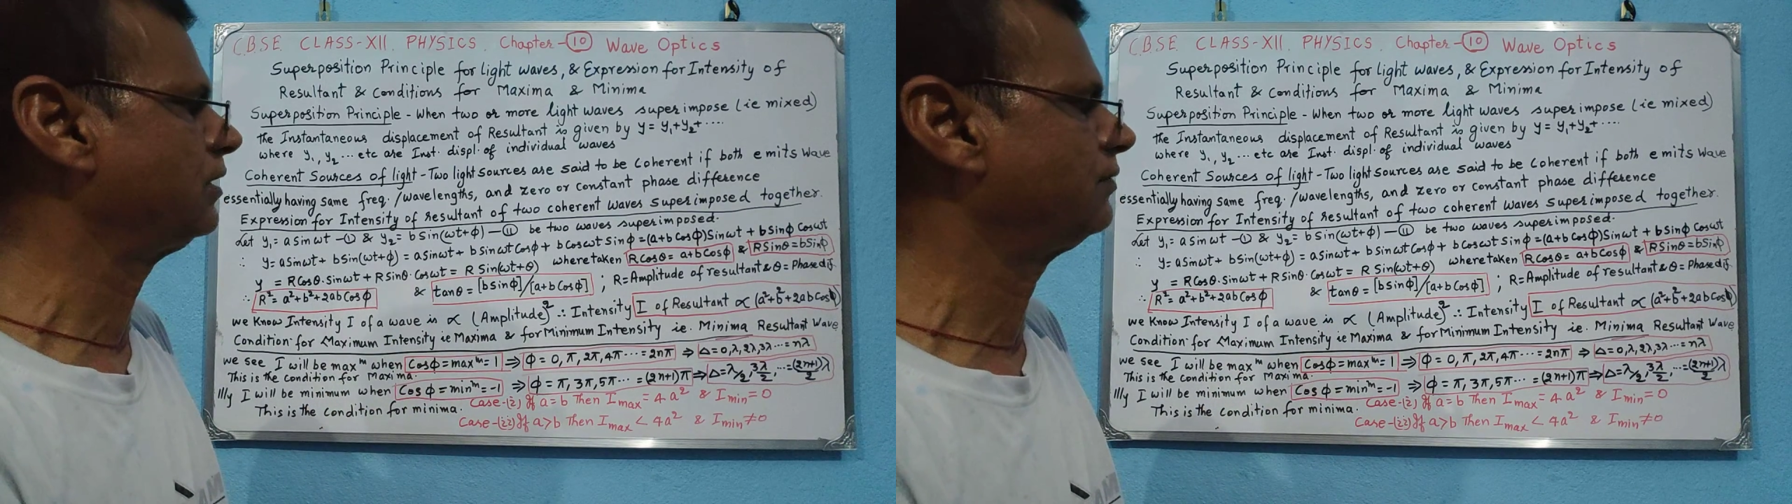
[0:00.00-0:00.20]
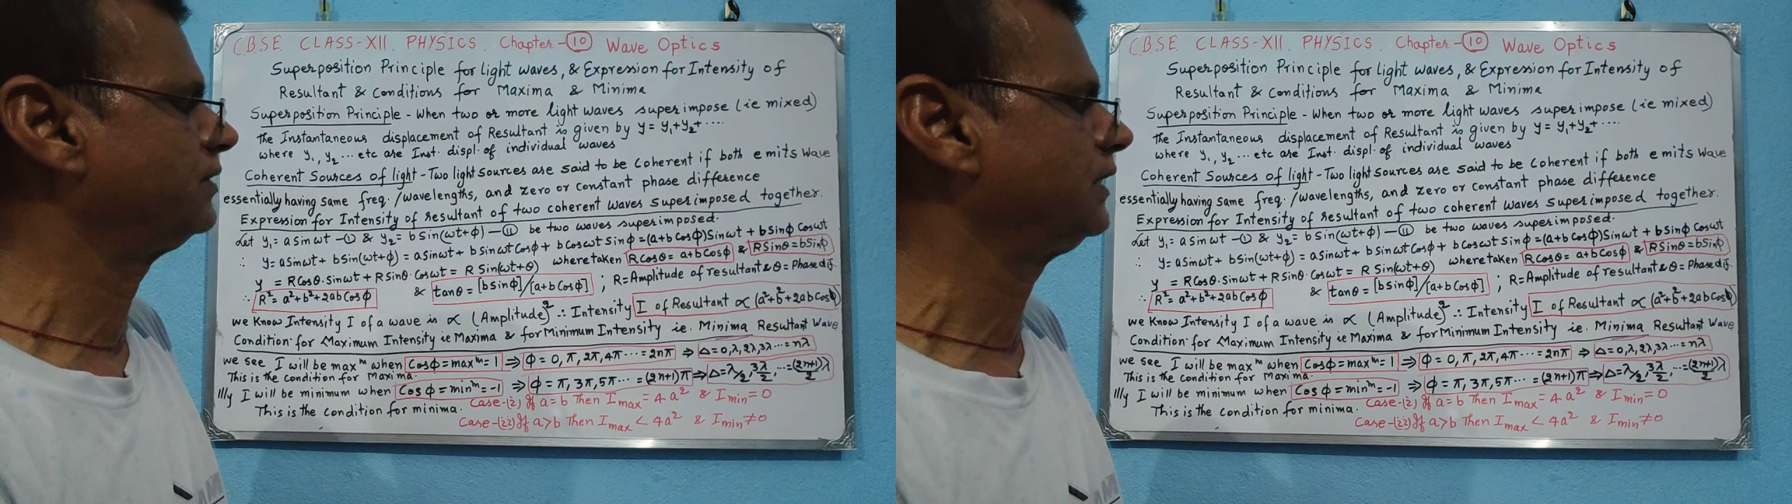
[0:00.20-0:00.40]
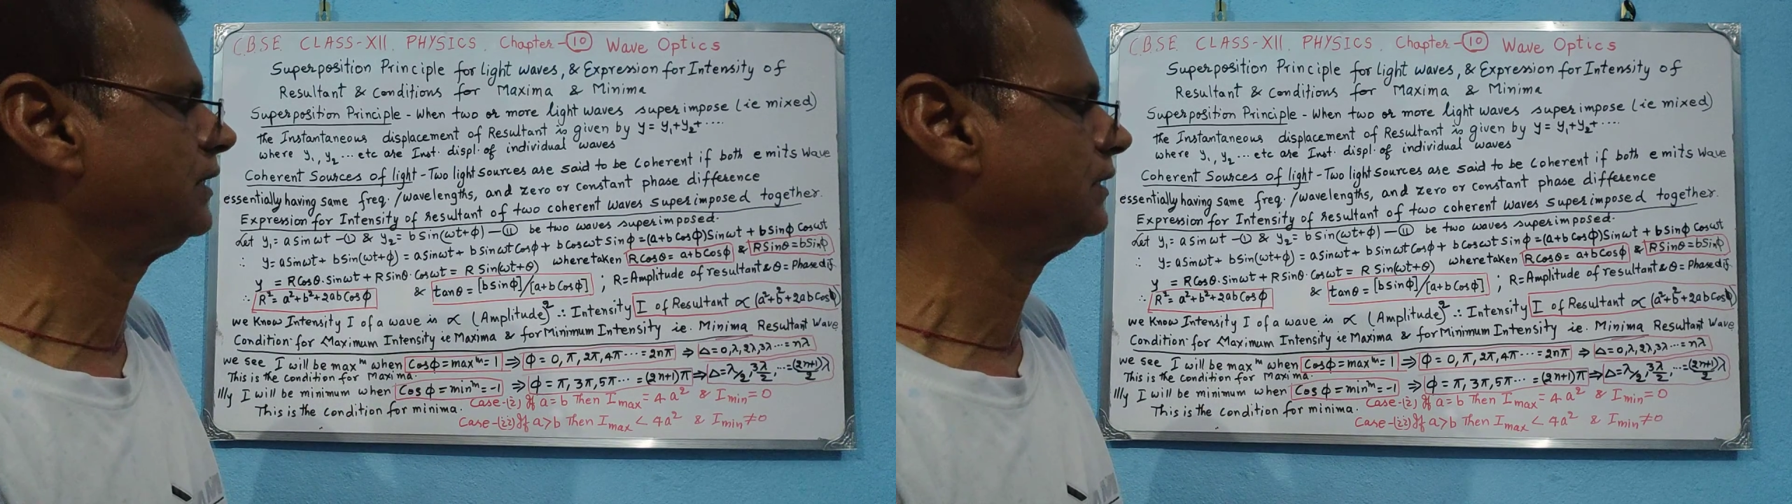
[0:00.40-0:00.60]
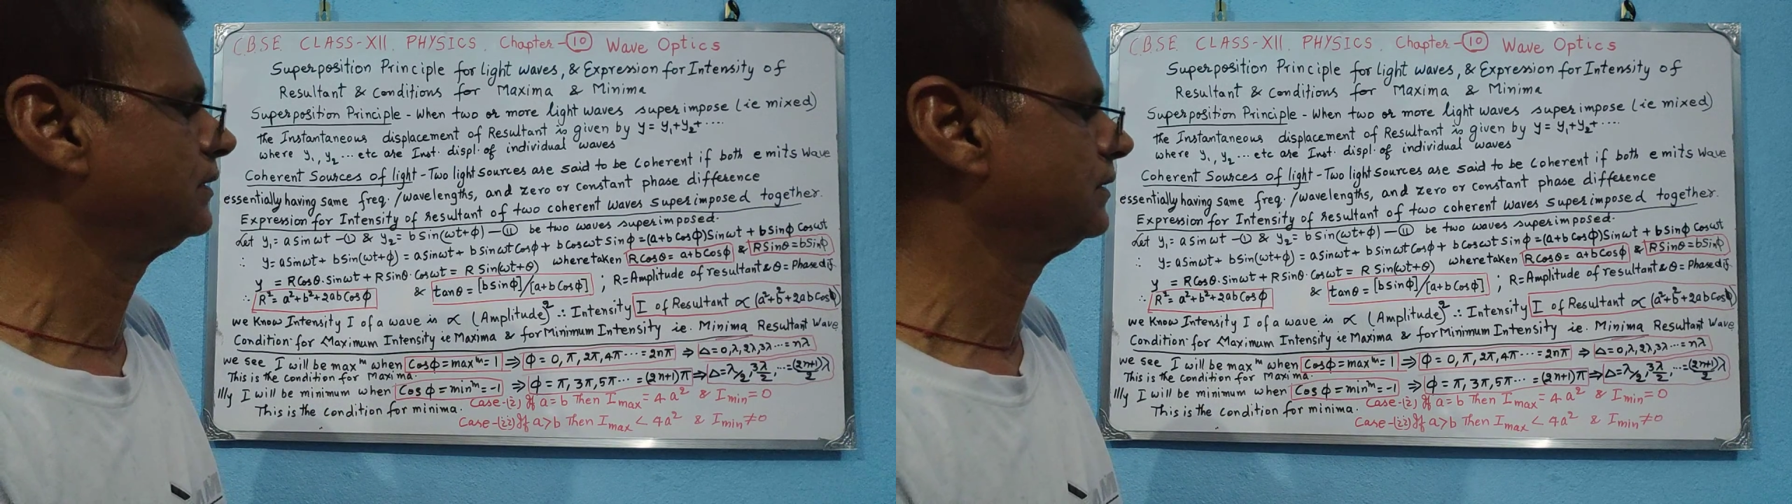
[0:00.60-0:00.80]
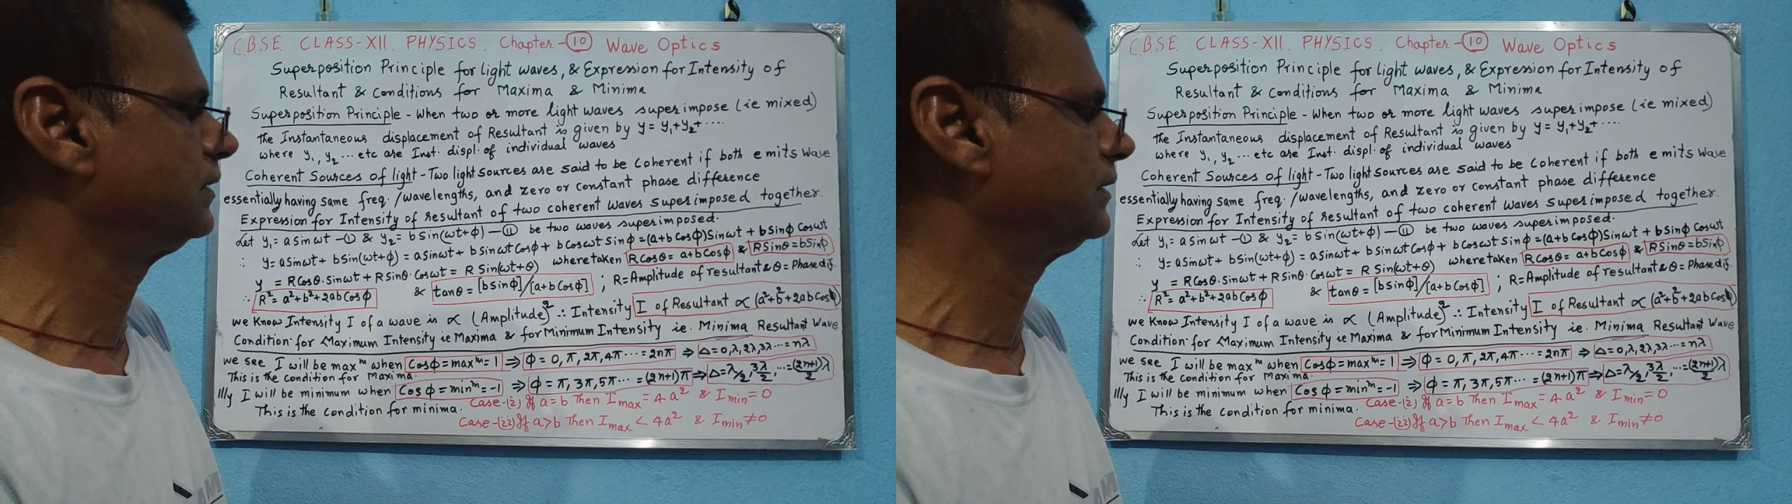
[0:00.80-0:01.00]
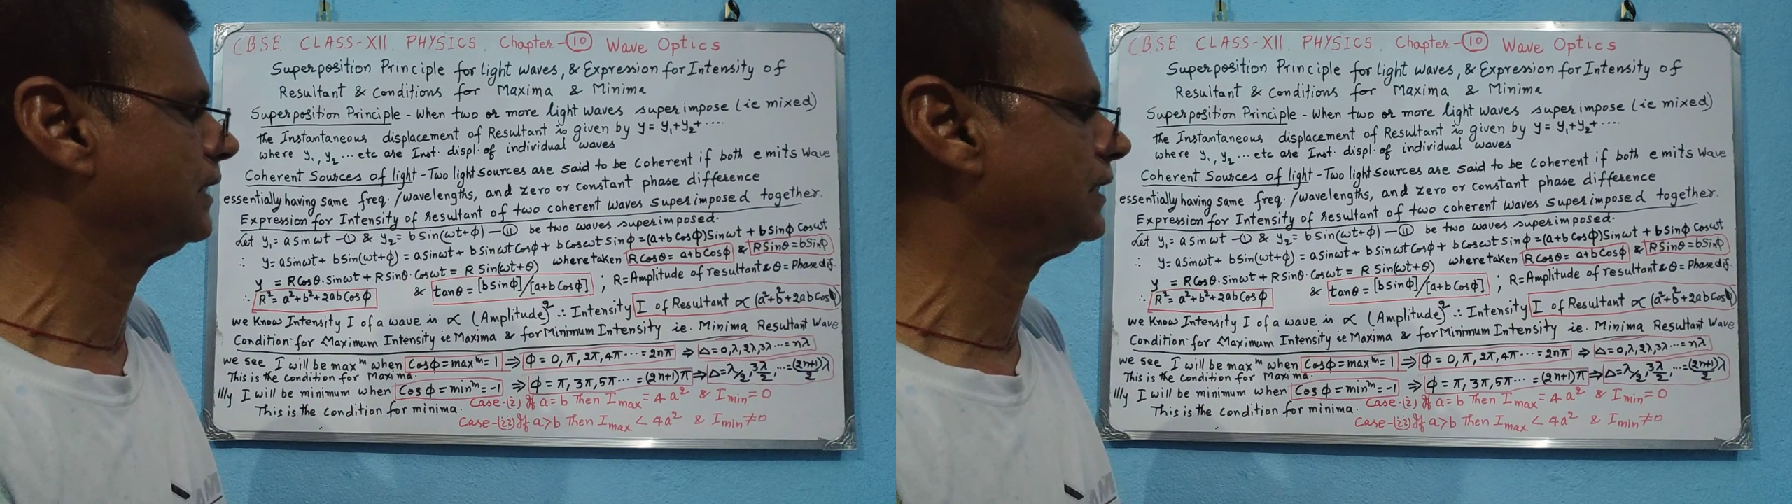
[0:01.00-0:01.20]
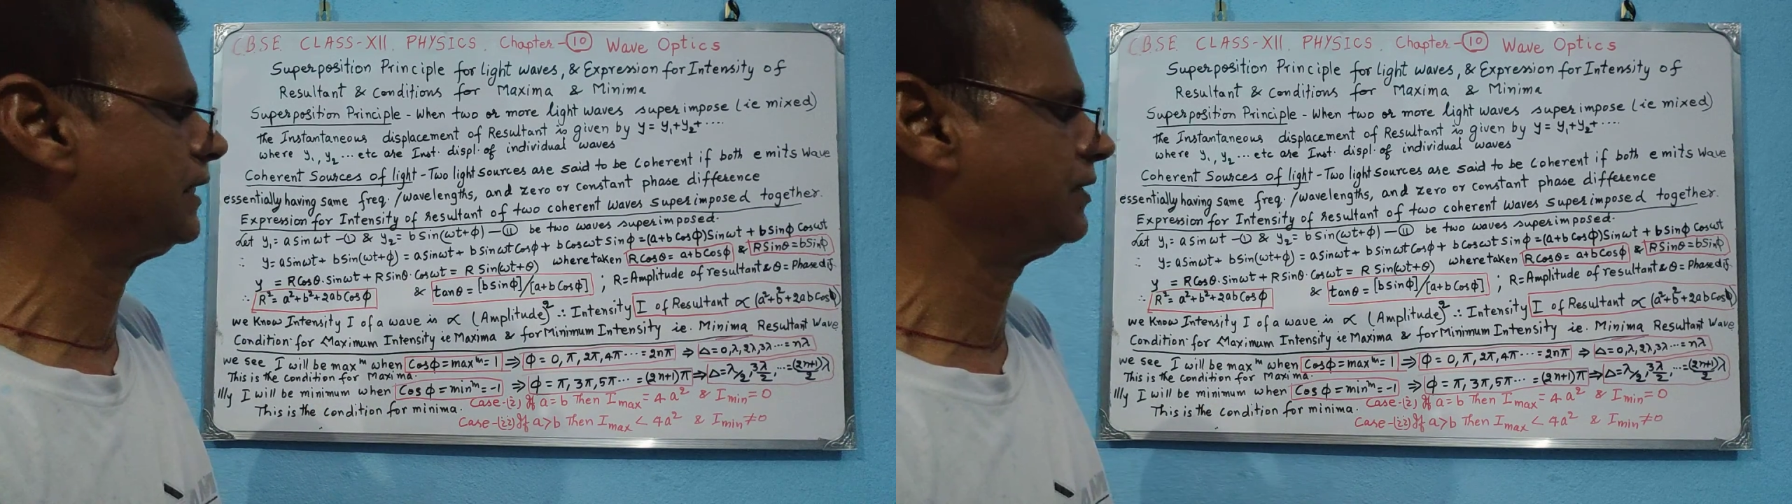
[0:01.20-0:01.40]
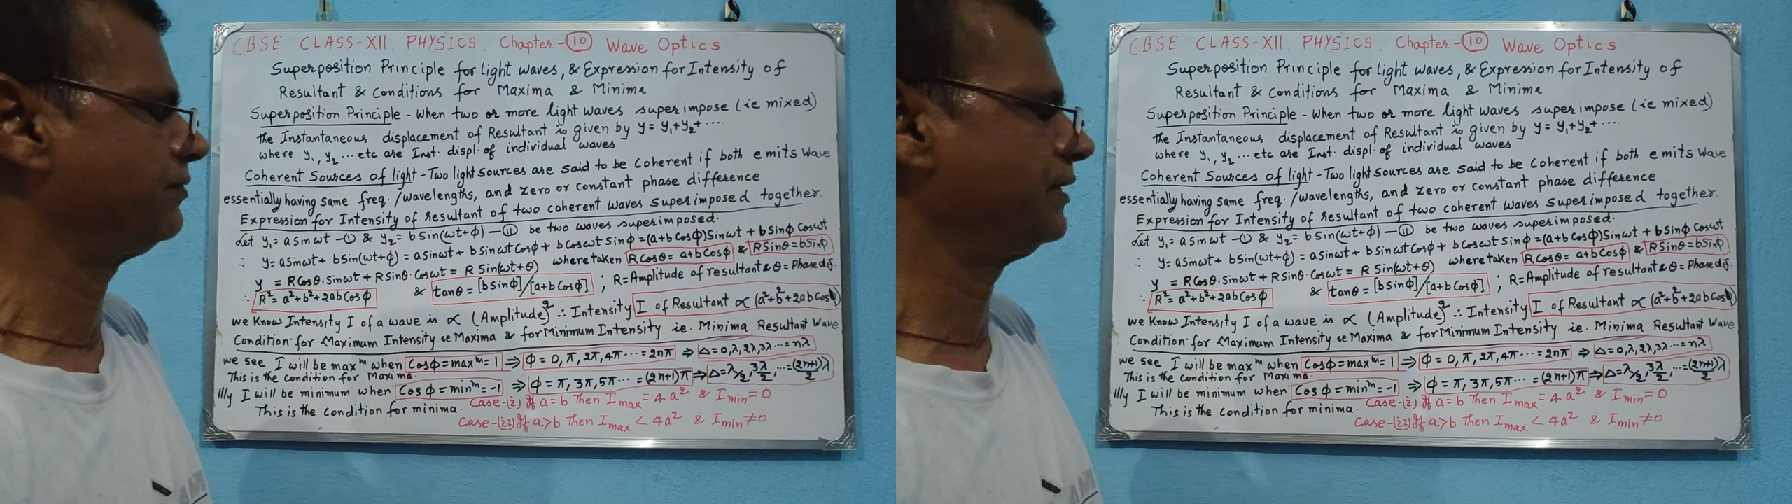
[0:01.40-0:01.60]
of the
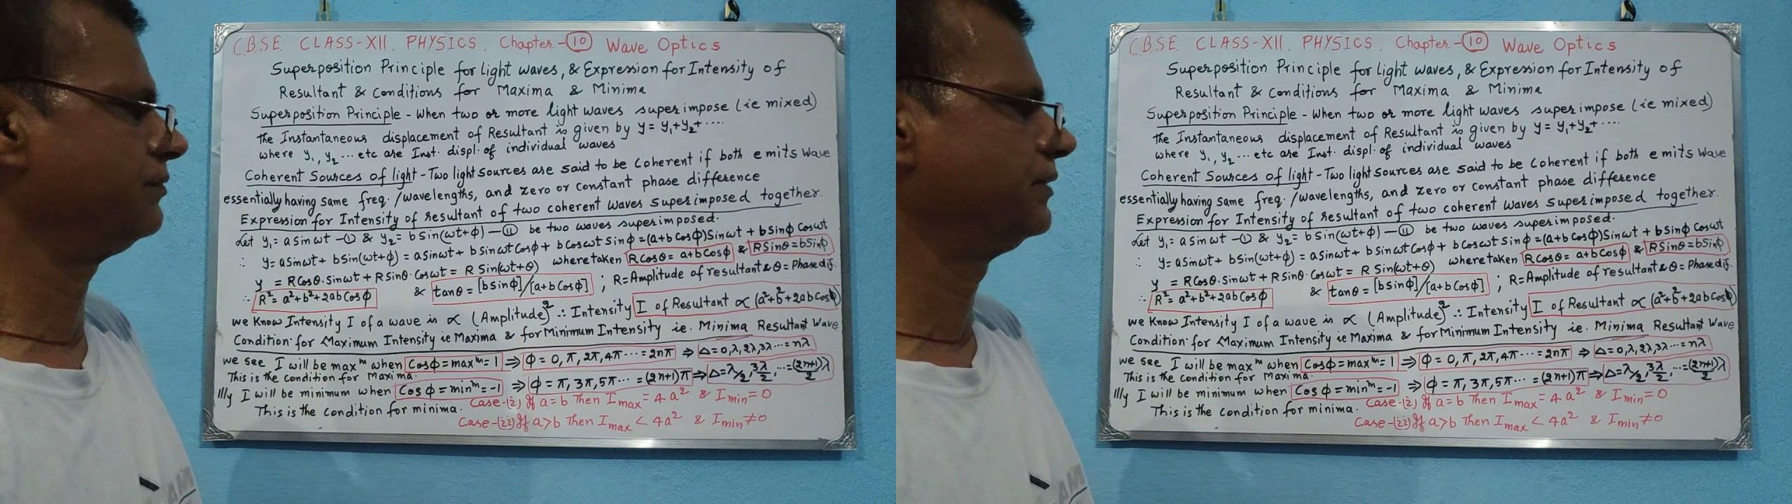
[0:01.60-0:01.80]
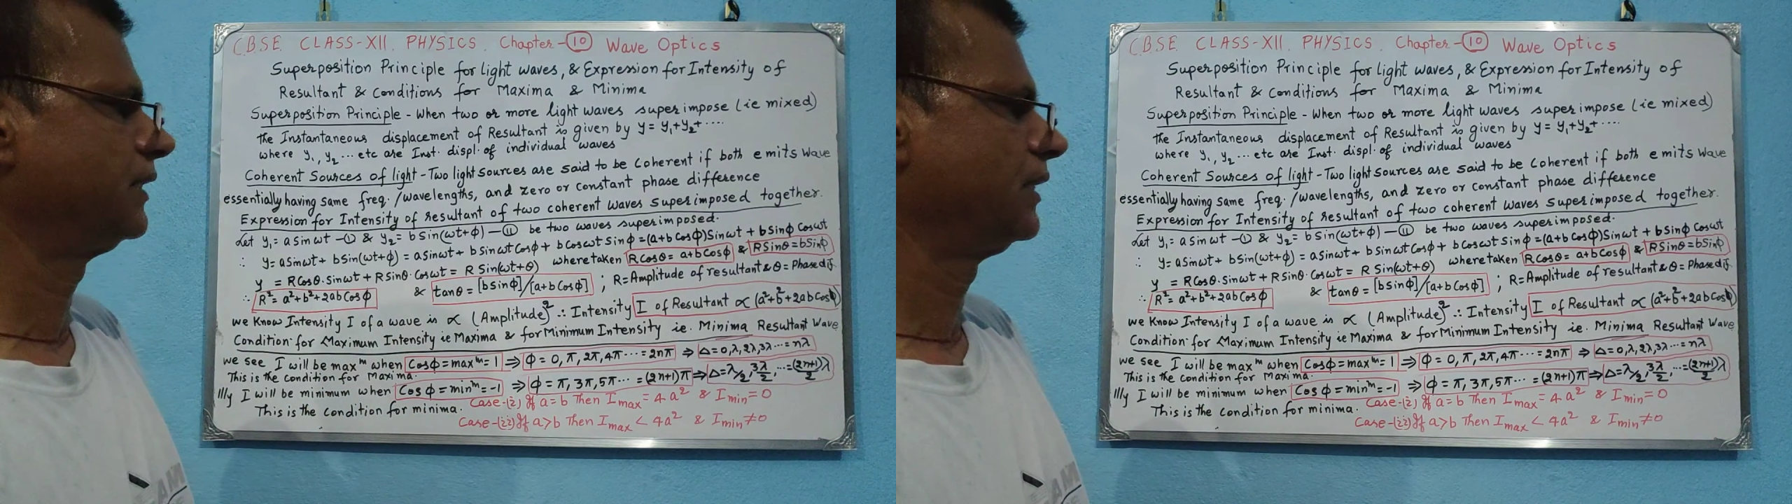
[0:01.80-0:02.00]
resultant wave.